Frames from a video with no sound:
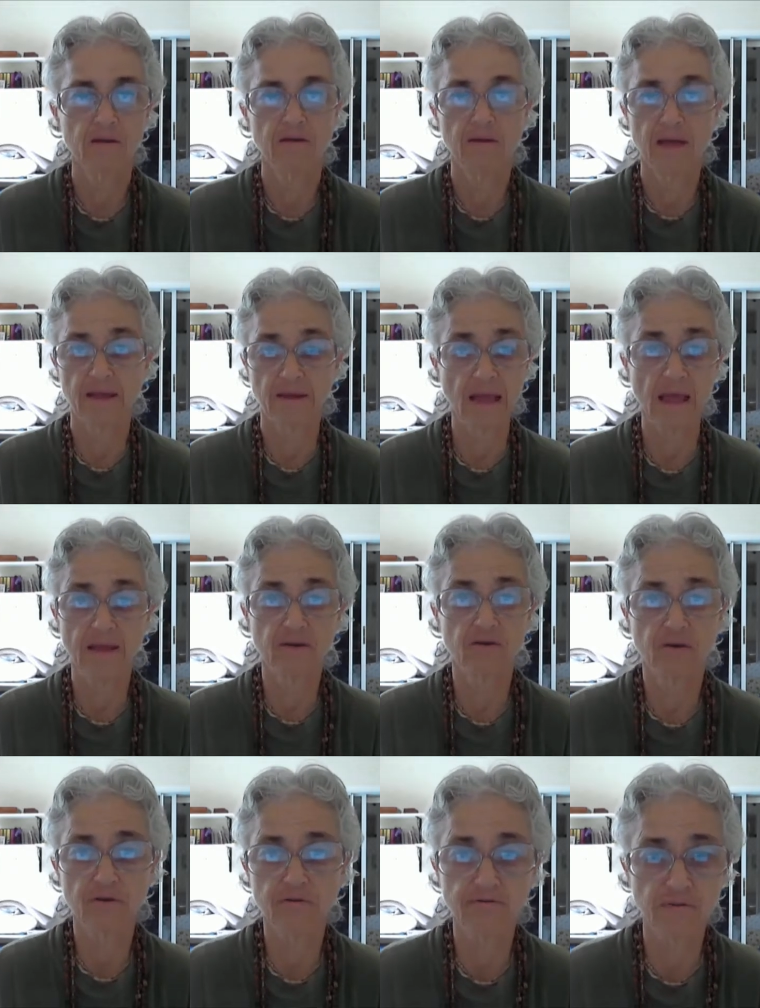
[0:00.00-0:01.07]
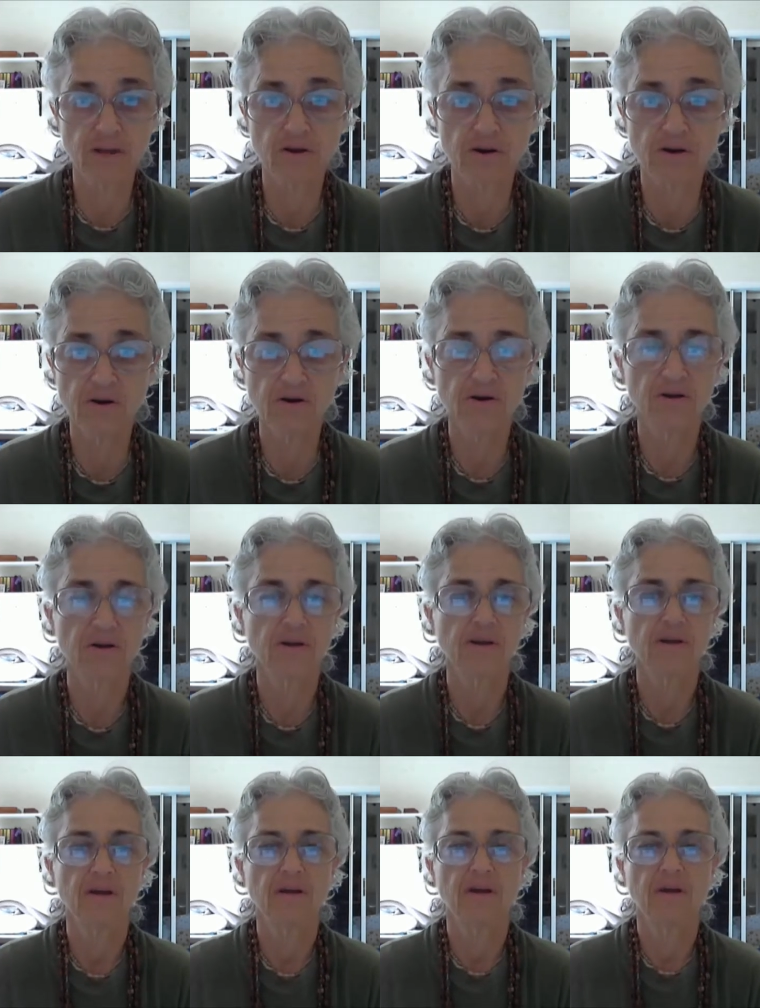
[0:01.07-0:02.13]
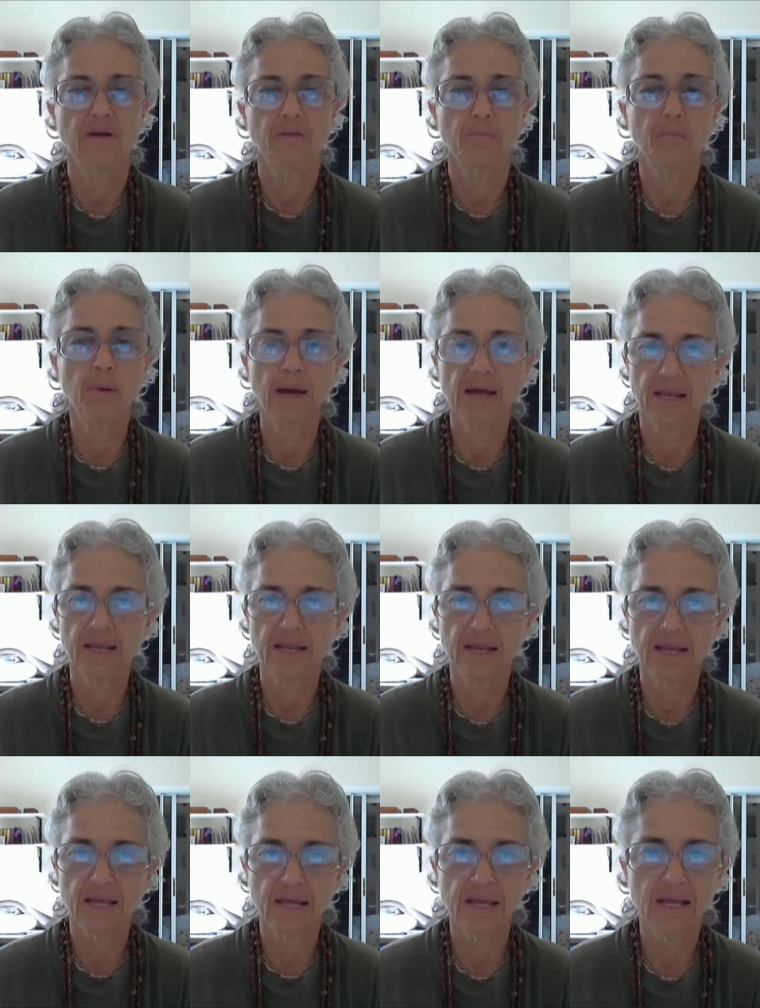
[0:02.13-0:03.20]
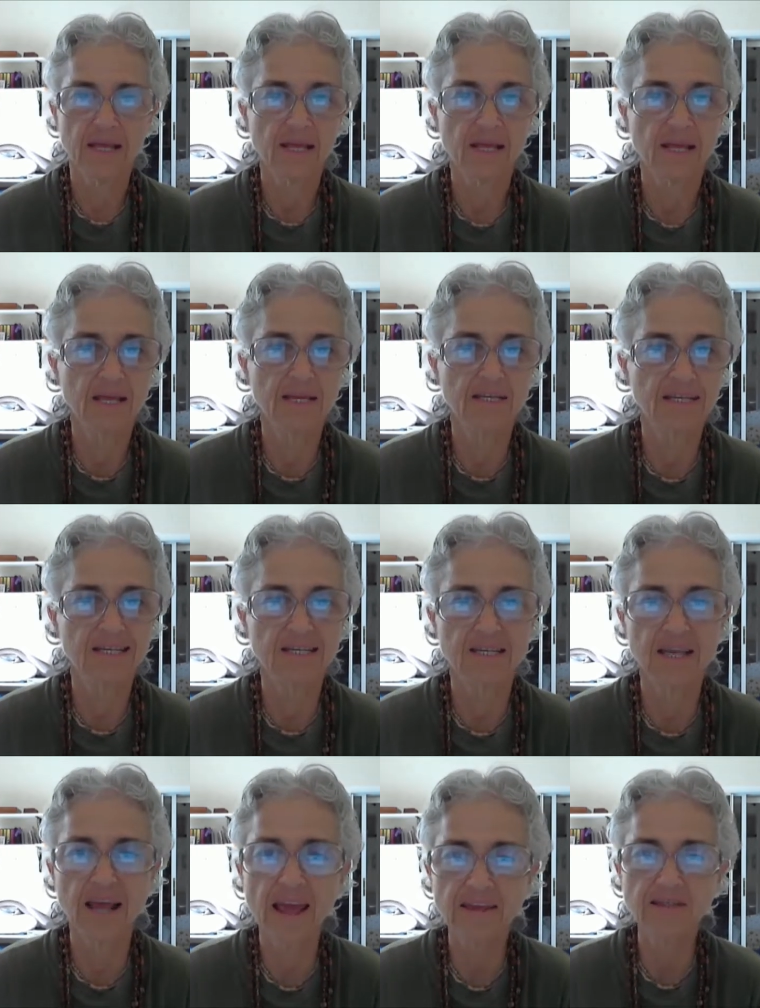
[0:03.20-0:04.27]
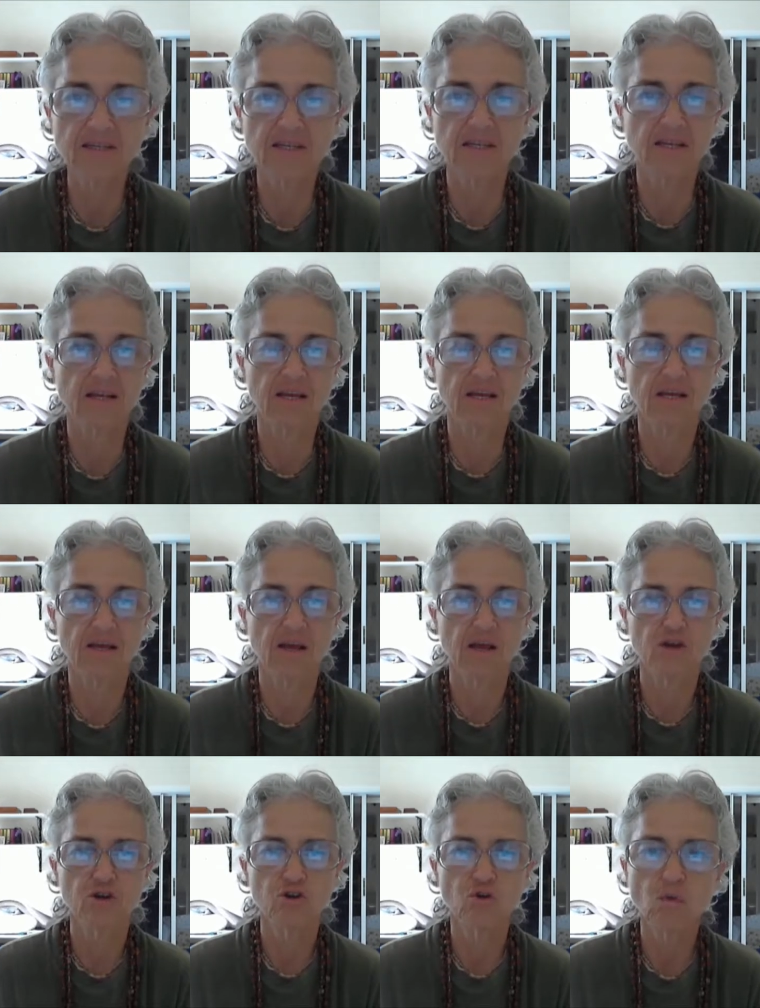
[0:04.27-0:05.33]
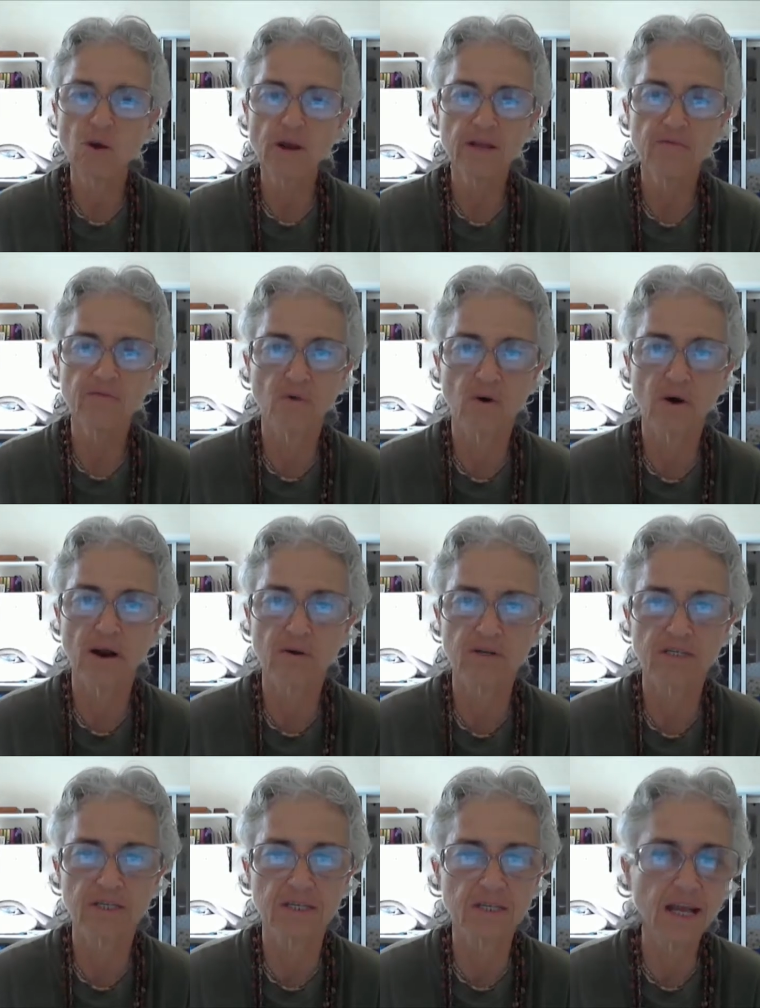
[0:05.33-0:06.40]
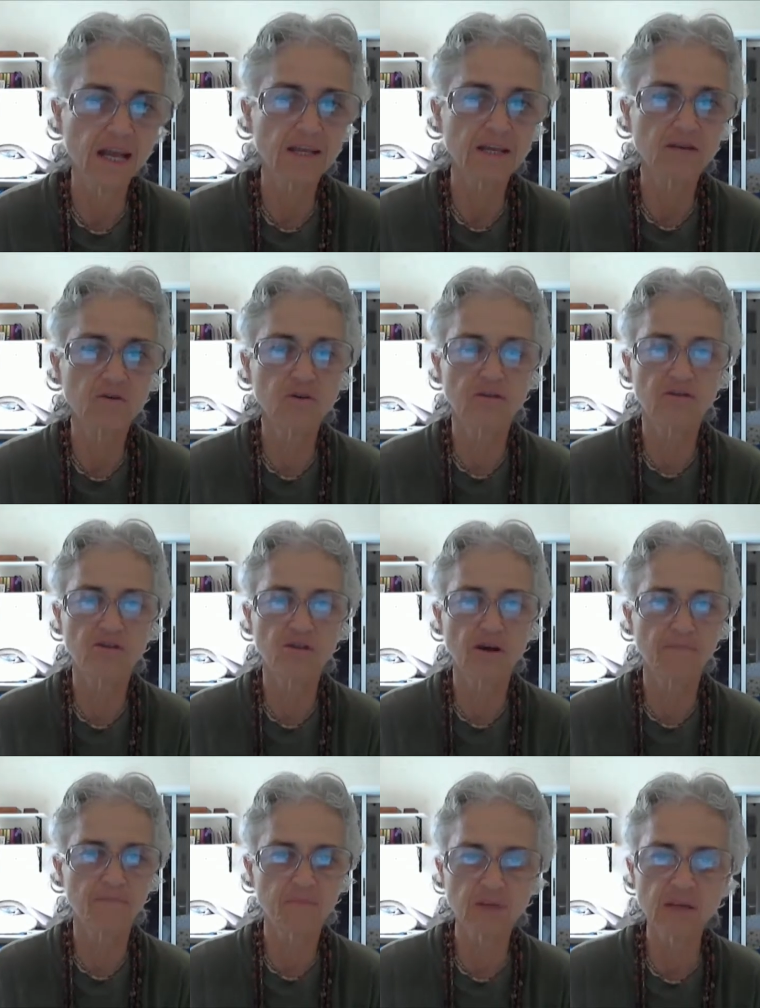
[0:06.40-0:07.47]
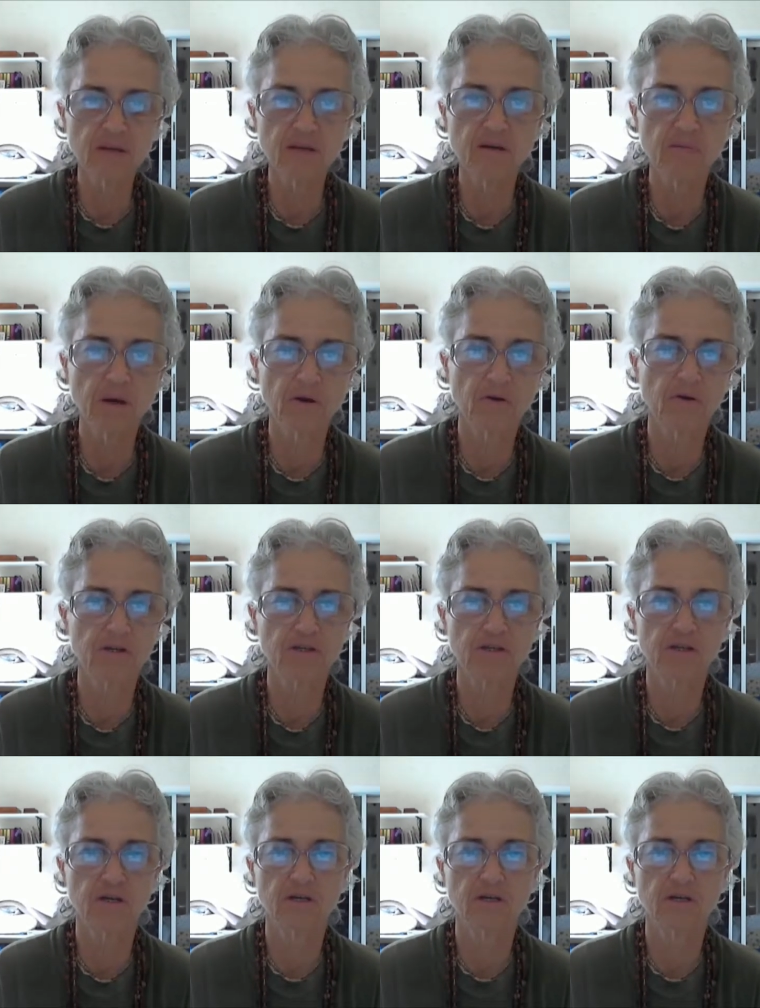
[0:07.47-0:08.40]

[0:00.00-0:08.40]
and anger, fear, but his intensity, 24 hours a day, he couldn't stop thinking about Krishna.